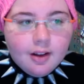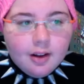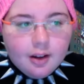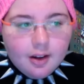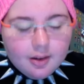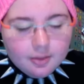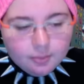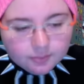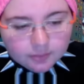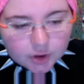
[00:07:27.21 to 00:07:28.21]

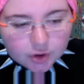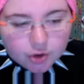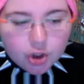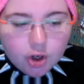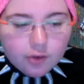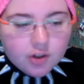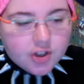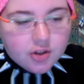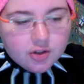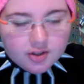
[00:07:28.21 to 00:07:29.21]
good coverage,
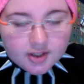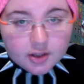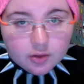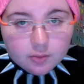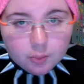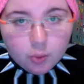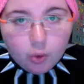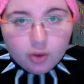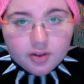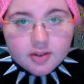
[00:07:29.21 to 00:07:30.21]
doesn't sit on
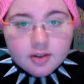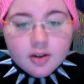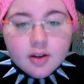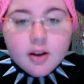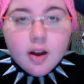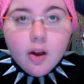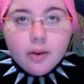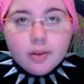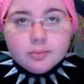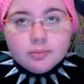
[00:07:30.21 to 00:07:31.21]
pores,
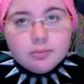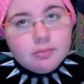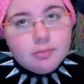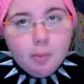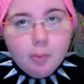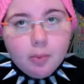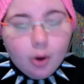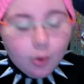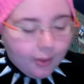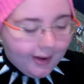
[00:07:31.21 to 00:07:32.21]
long
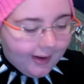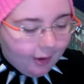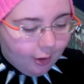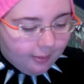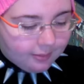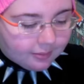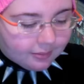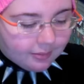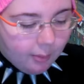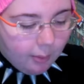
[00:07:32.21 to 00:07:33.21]
wear.
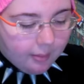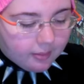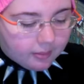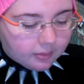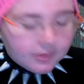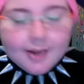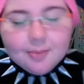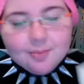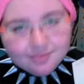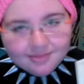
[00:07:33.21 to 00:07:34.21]
Yeah,
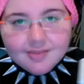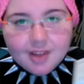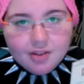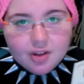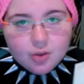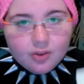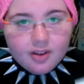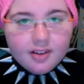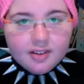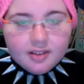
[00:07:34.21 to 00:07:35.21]
get this one.
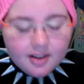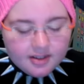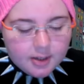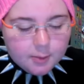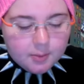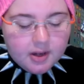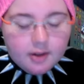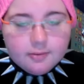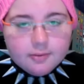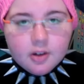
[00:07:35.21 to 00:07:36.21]
And it has
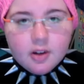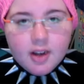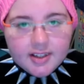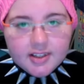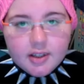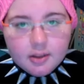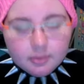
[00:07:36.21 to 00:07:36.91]
SPF 18,